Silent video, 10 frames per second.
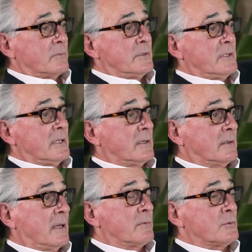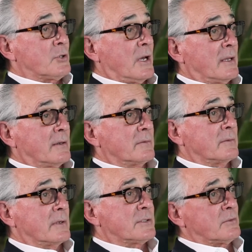we did it, gave him the shot.
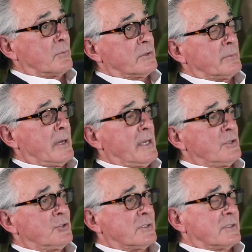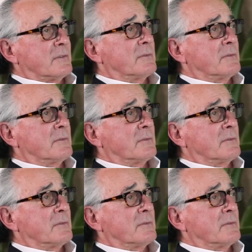I sent one to my agent.